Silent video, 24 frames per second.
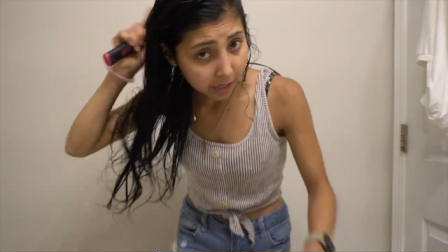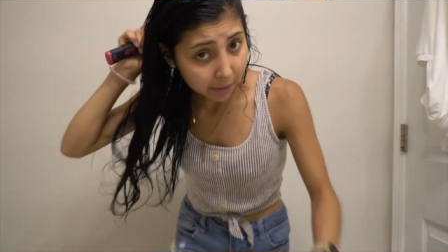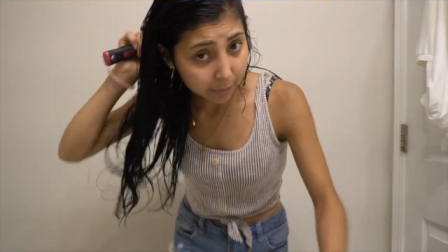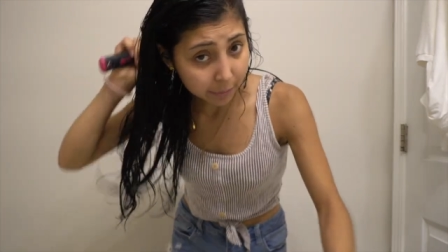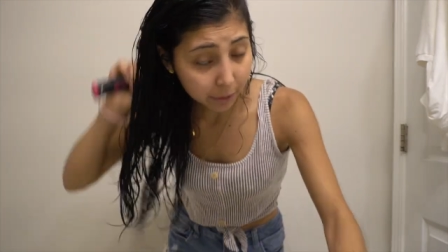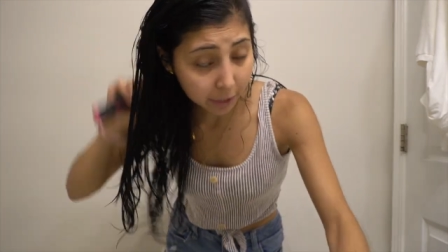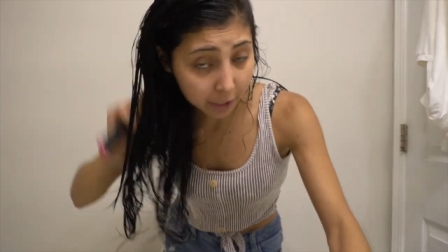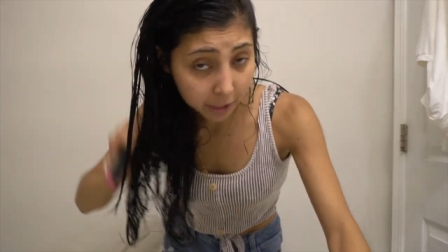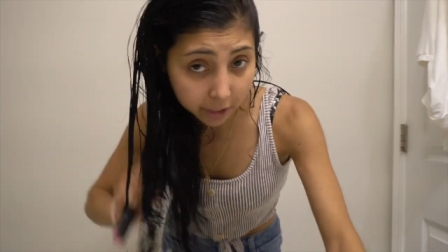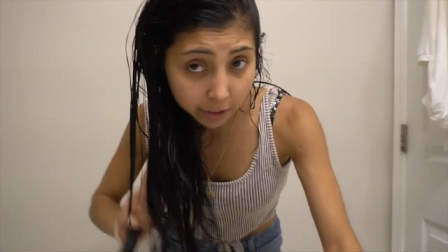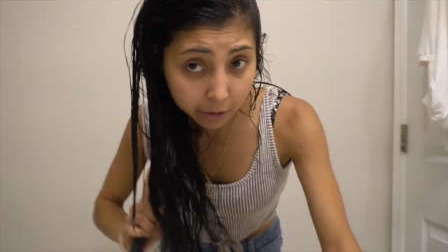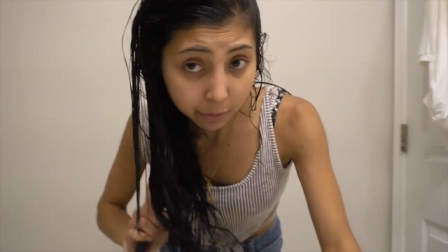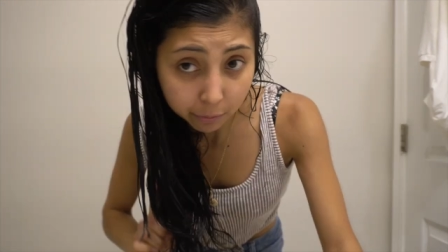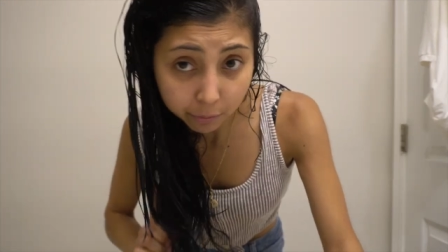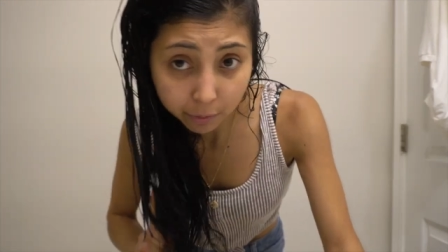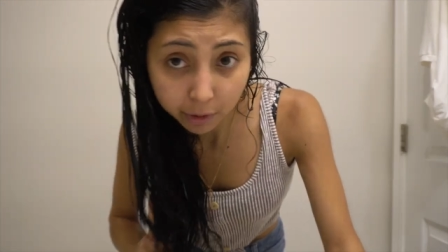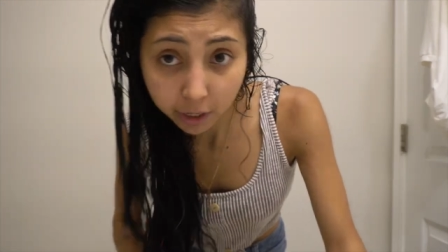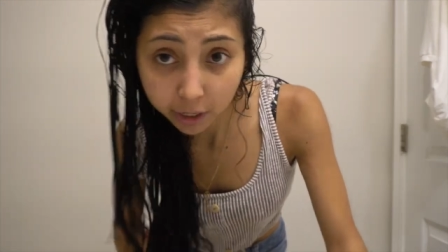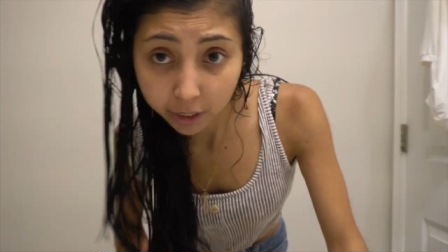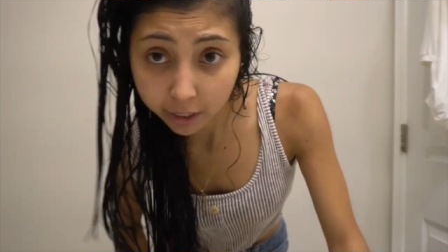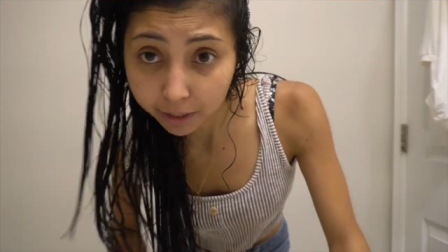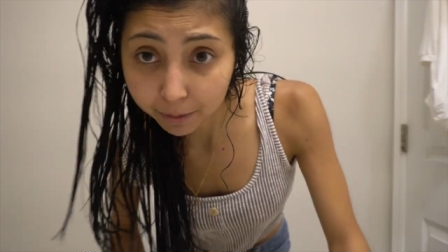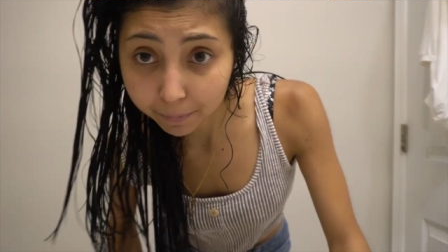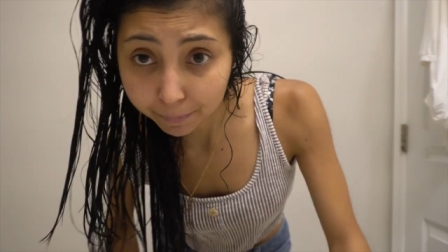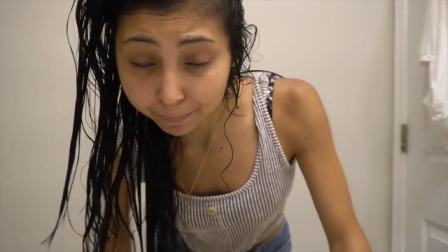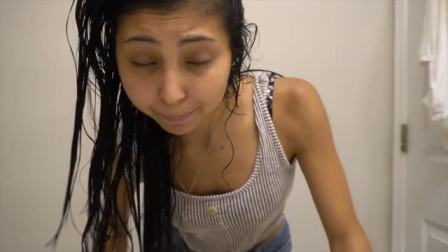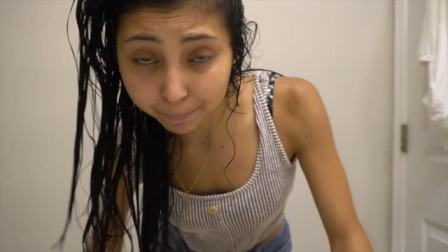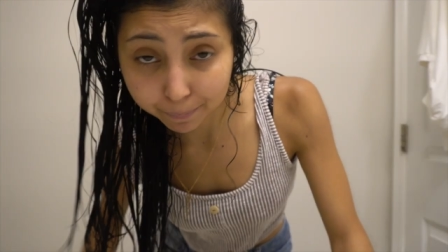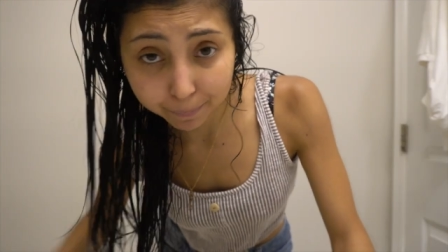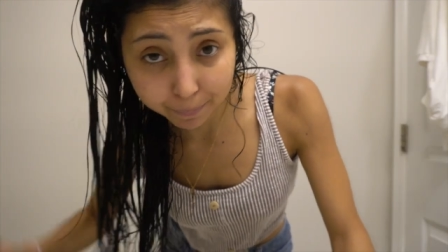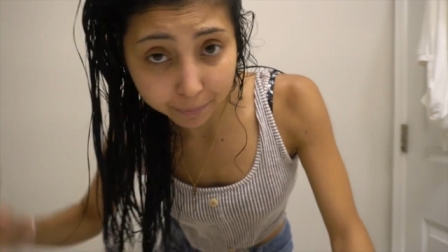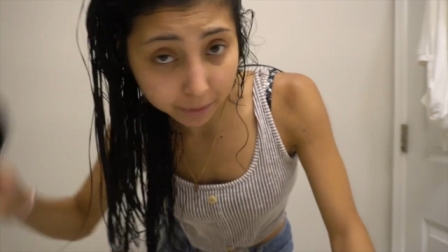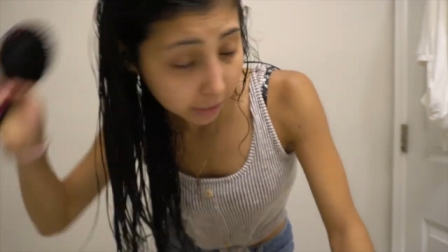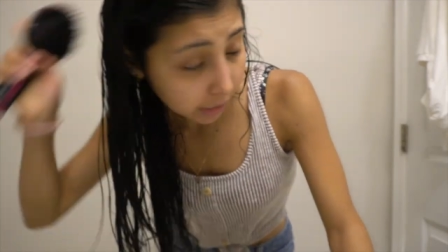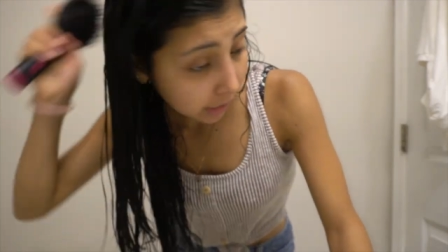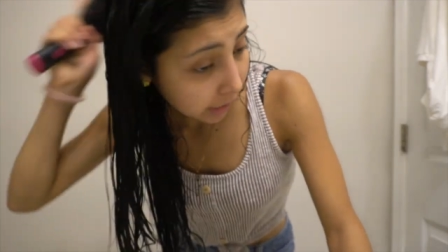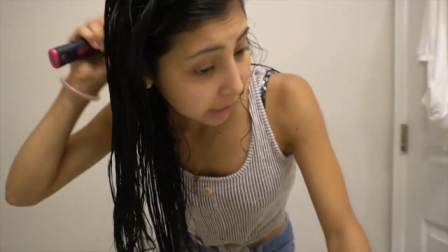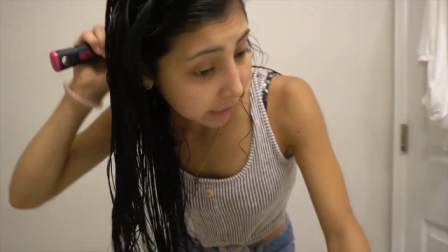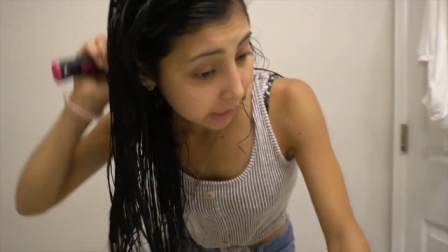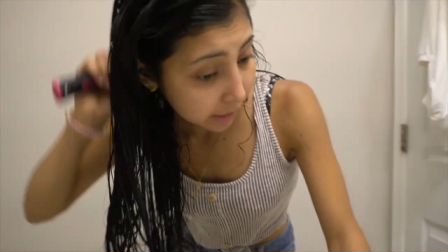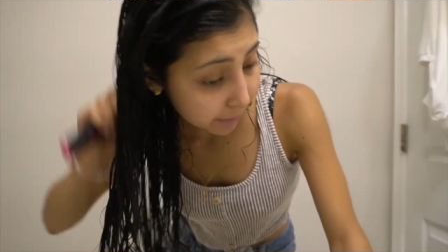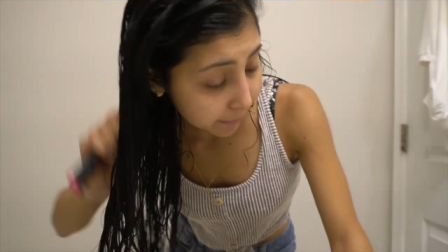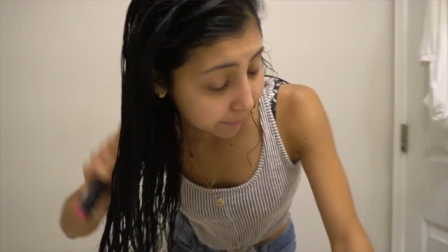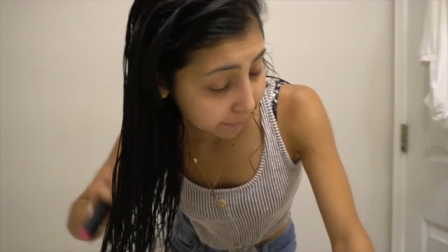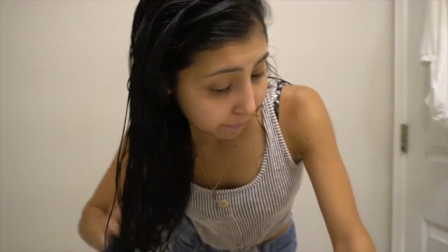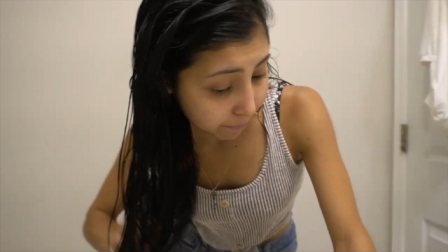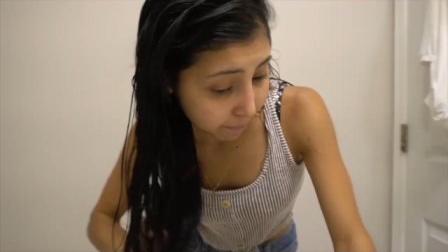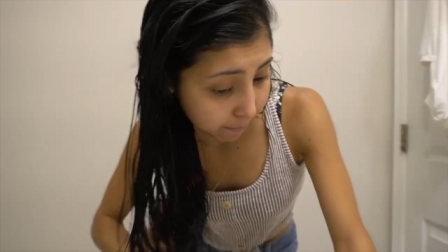I'm getting ready
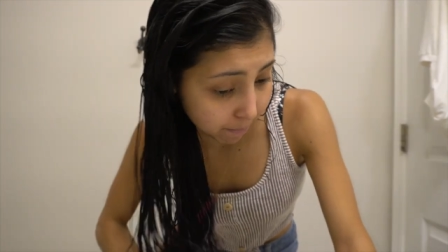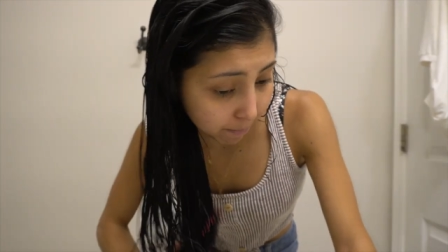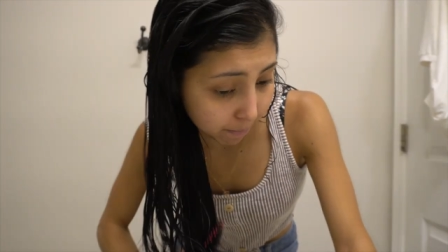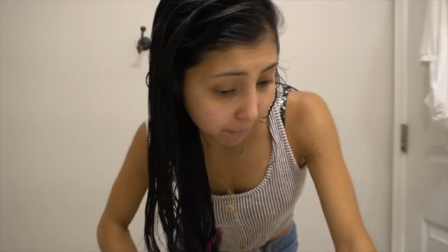um,